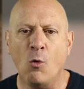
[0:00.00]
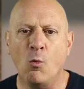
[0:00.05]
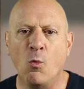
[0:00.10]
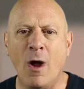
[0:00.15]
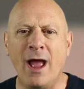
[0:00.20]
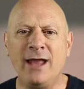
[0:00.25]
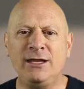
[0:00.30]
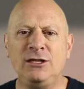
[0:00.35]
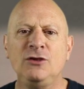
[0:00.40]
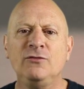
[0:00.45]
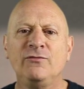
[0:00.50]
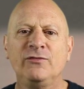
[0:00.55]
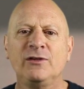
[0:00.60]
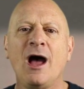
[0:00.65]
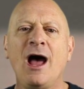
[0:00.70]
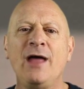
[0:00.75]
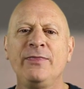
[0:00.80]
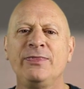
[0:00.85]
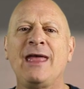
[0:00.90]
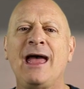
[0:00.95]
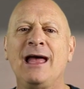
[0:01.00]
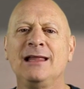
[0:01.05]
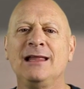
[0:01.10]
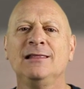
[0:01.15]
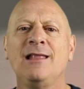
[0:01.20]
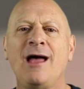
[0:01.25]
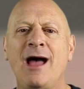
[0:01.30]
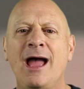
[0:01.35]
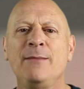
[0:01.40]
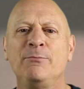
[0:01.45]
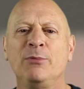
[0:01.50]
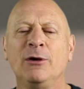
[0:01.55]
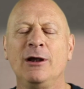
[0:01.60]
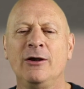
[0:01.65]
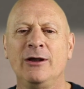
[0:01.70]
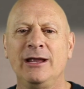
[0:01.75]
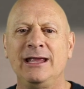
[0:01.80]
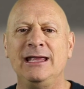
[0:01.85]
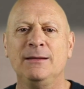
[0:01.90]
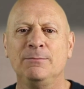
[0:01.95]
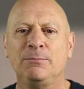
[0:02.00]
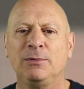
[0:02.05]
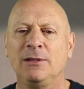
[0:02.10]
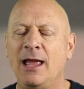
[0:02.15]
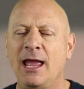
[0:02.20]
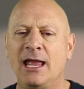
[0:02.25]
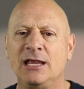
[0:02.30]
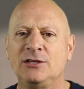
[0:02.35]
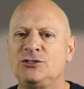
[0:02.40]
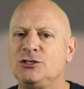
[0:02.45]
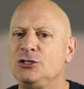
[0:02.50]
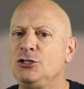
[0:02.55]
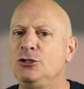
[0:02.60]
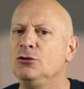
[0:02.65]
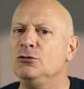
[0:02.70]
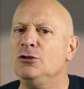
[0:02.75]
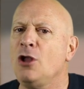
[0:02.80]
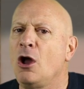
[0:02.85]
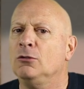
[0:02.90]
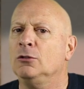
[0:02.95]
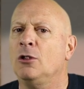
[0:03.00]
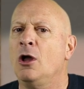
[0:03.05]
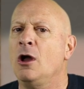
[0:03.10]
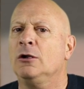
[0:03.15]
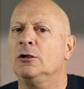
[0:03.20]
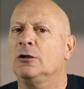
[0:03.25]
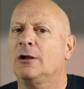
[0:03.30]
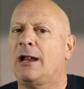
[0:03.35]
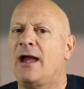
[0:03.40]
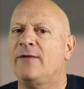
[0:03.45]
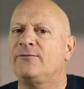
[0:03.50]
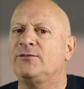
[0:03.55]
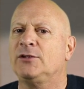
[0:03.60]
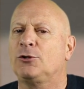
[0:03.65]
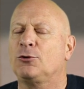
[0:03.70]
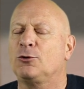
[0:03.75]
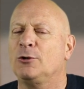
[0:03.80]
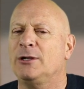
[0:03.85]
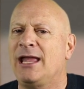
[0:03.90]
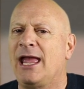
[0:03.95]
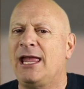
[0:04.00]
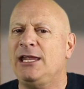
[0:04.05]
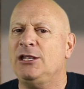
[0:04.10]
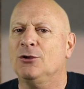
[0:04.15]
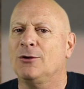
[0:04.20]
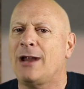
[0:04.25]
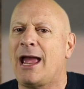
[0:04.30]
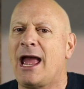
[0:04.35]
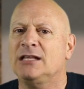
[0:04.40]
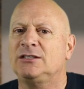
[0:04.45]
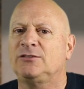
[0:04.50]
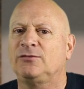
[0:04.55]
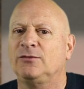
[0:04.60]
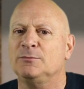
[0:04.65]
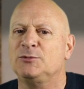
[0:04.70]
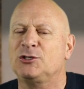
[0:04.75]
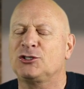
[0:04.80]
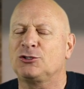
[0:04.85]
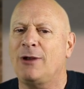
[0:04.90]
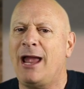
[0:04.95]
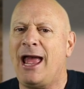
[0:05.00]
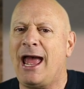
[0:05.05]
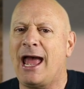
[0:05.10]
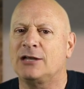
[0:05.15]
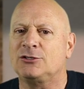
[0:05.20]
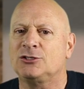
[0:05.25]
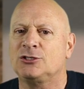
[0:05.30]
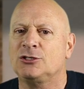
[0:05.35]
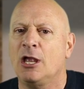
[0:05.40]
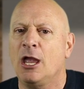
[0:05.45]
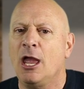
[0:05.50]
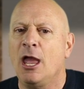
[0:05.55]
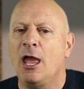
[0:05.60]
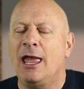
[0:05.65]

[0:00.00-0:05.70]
When you've got that library in place, you no longer have to create your ads from scratch.